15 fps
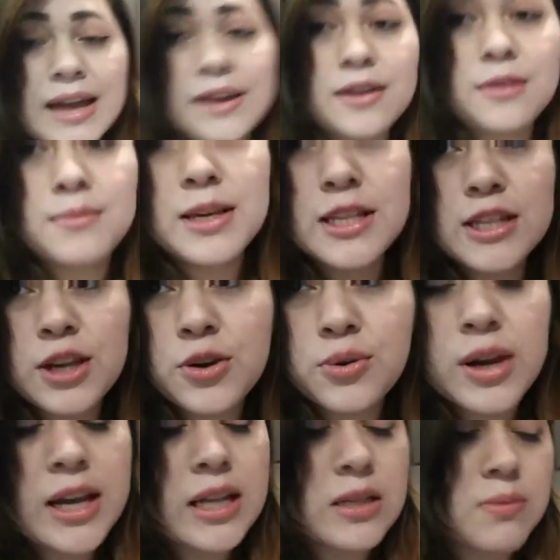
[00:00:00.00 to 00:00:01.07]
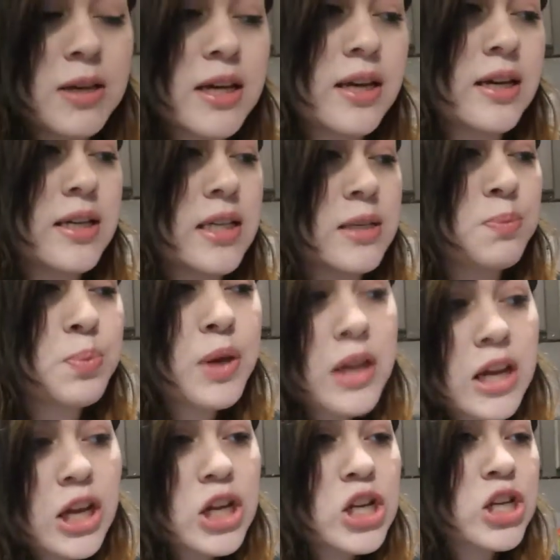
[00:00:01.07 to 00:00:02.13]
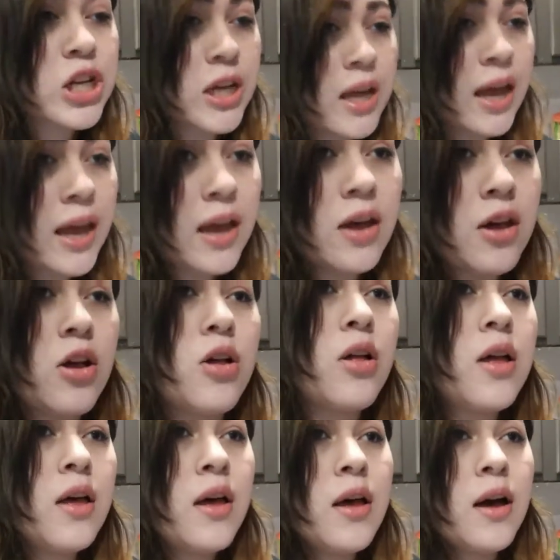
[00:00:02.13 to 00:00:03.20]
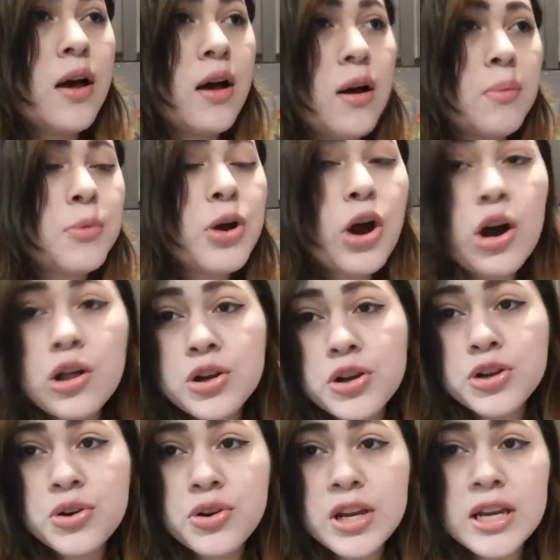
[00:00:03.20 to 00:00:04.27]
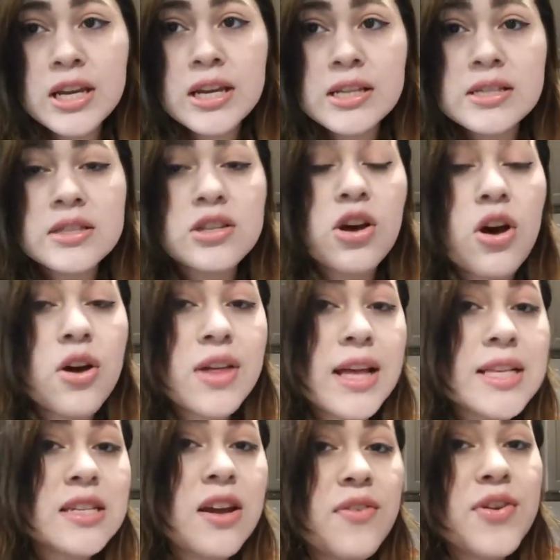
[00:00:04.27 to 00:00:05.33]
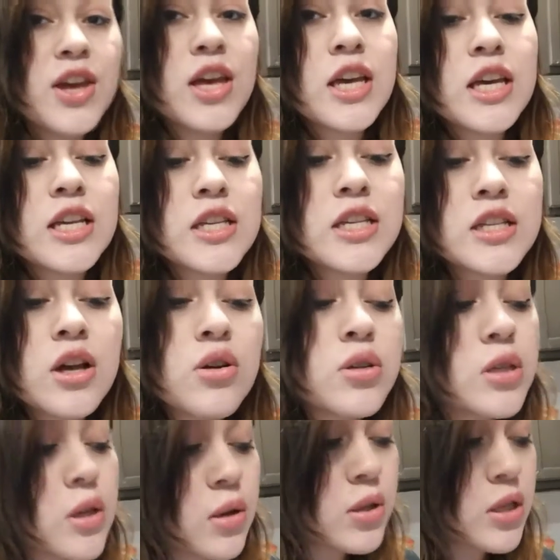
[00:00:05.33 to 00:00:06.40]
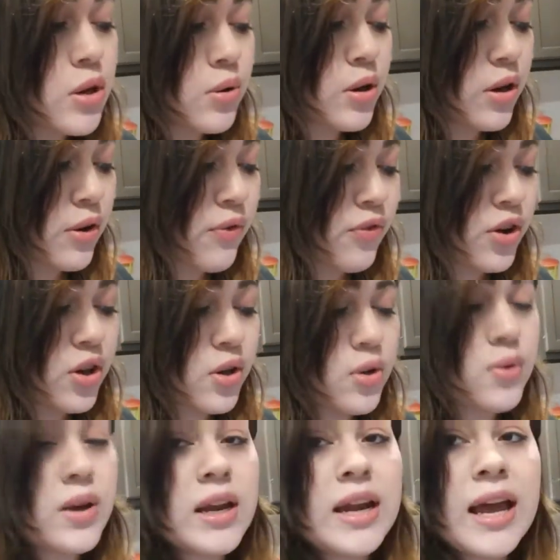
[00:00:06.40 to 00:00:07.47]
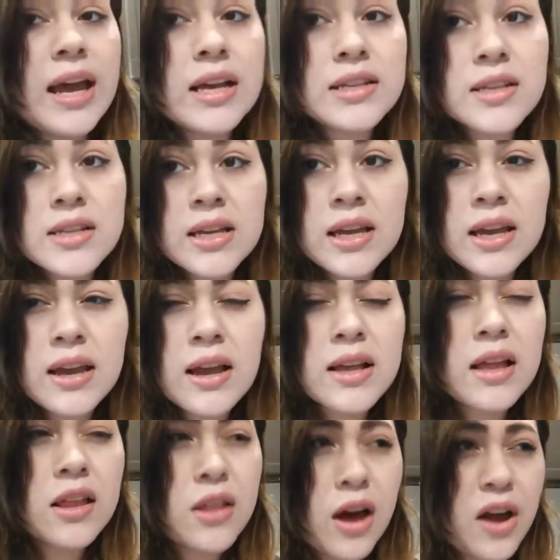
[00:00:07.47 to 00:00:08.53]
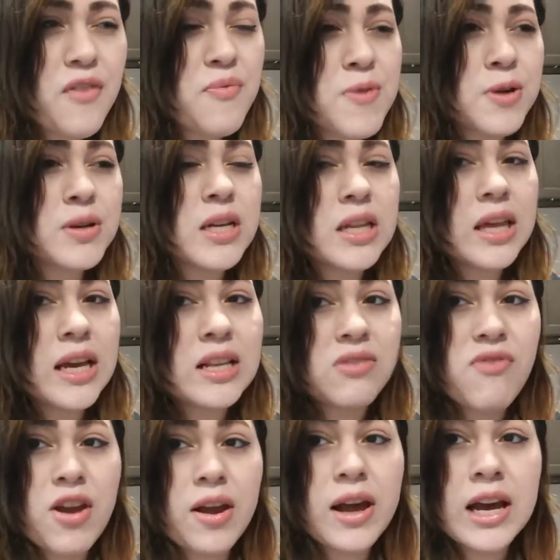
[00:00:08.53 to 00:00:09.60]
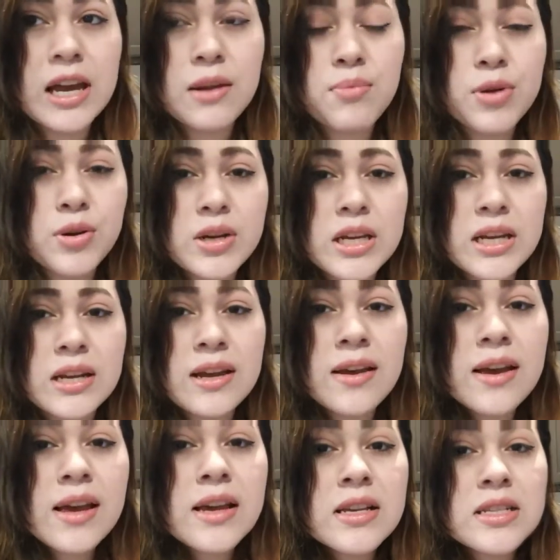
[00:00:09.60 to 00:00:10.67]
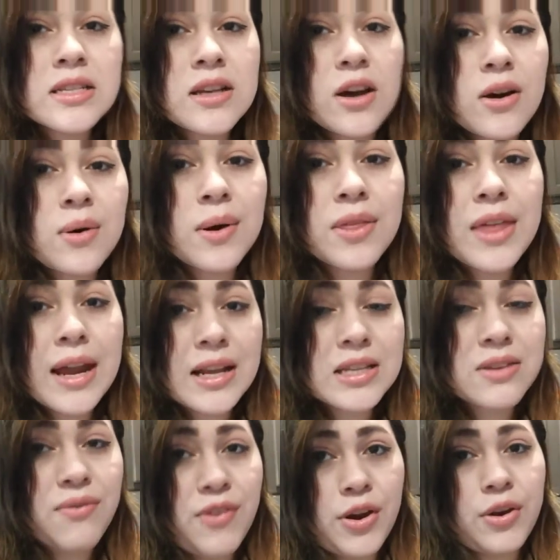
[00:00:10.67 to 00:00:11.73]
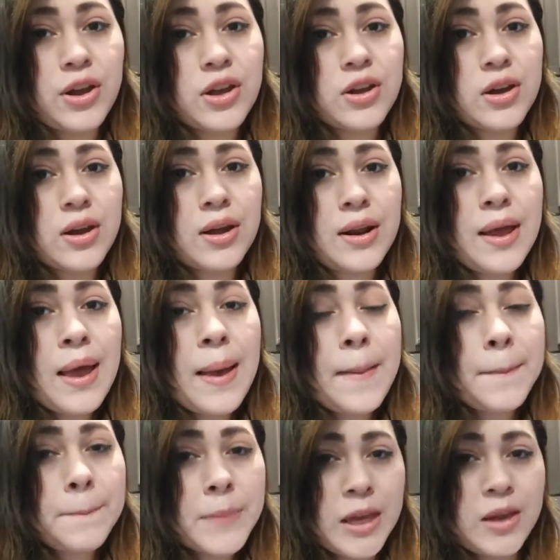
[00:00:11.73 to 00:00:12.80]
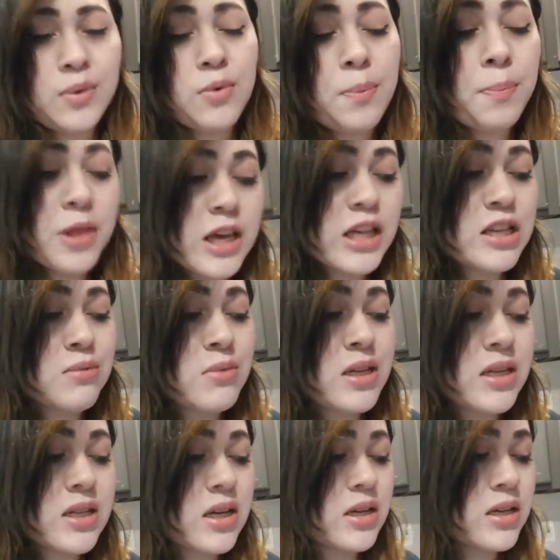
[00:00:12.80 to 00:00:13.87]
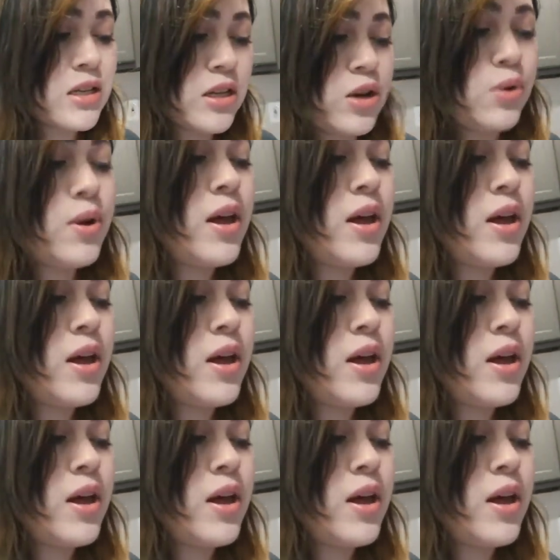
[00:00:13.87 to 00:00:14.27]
item, is greens, because spinach, kale, collard greens, all that stuff is so good for you and has a lot of protein. Like, it's very high in protein, so that is a very good meat replacement. So